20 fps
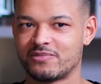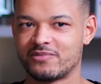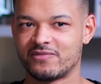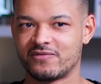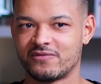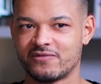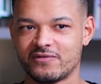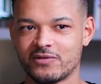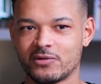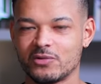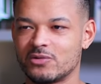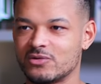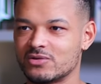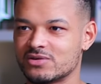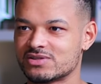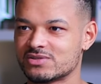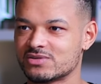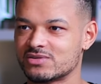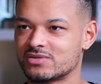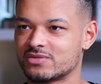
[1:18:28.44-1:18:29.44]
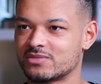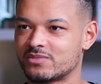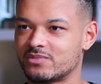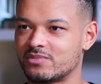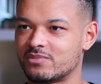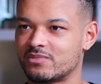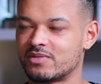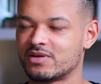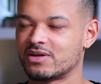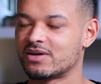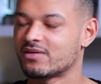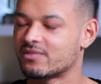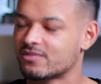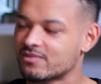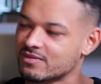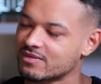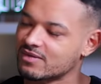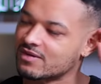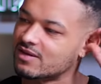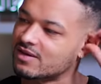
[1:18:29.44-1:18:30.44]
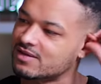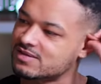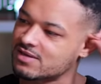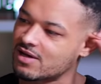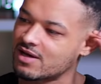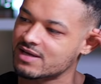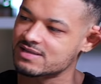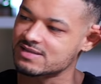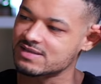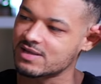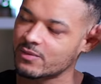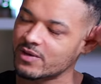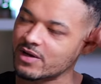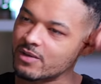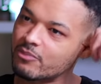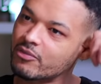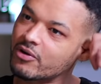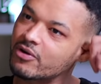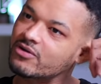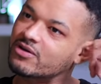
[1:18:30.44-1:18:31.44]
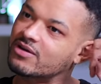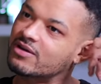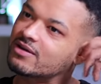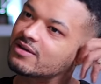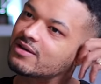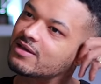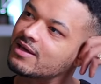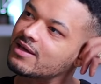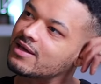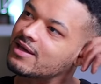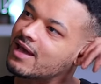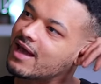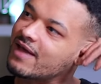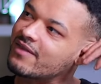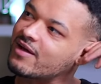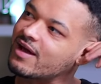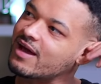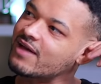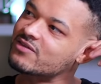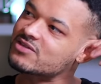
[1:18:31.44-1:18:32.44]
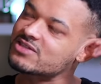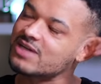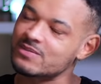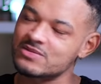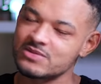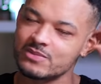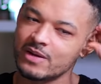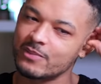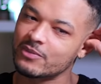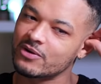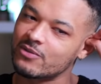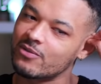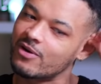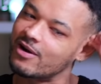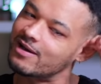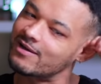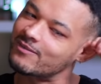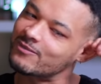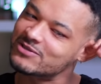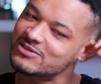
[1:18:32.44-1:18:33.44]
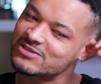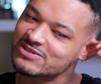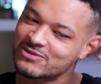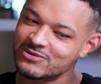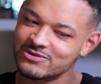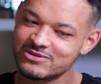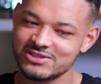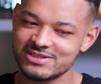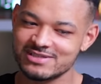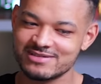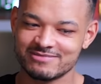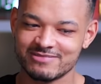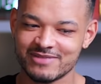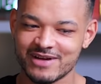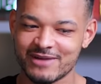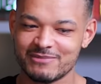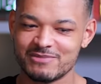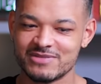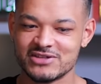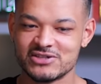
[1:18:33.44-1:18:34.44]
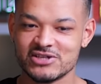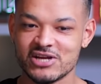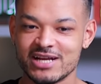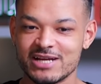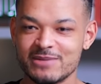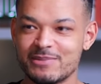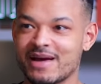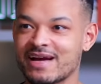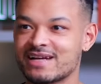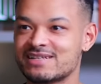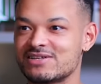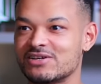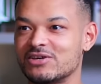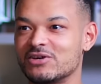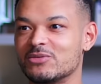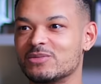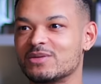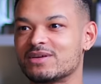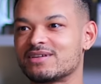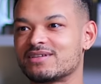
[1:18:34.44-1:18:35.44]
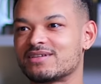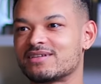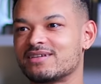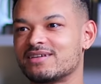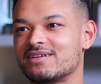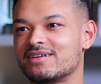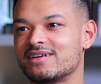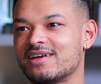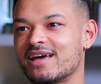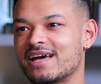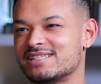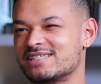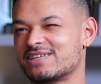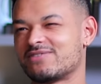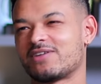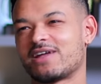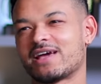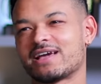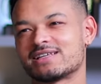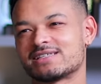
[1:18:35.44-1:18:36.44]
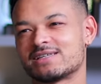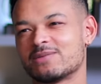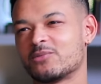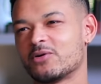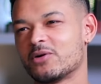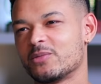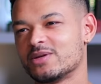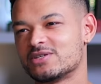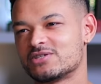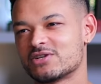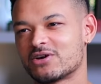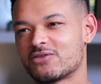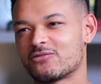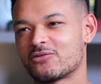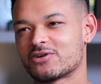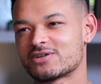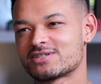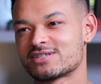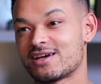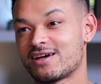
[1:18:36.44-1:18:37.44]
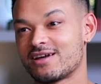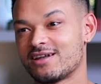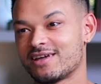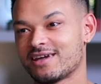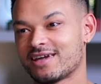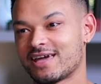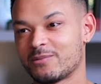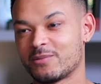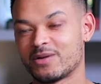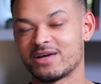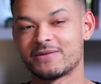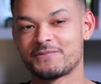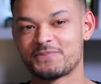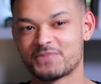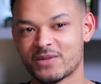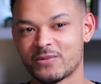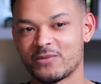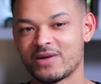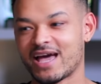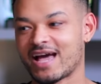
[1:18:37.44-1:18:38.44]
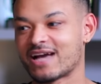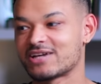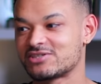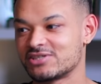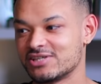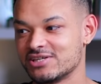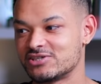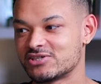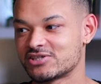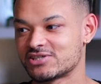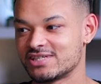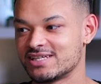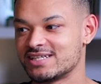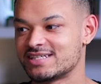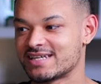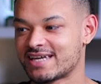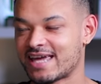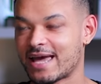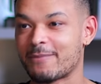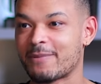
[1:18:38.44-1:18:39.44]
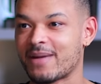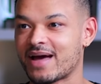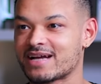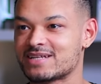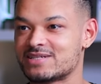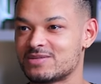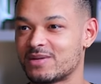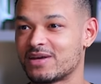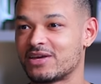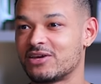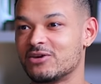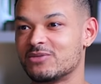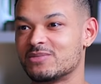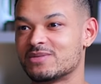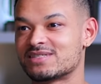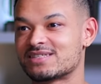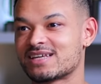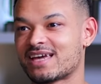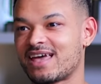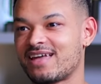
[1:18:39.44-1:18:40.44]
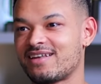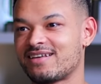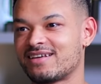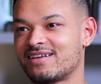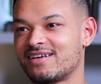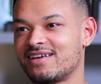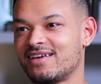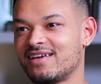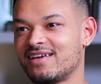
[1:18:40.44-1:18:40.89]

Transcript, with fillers: flaws or you know signs that we are broken and i have a chapter in my book where, which is called just um, the journey back to human as if like at some point we took a wrong turning and we we actually just need to get back to being humans again.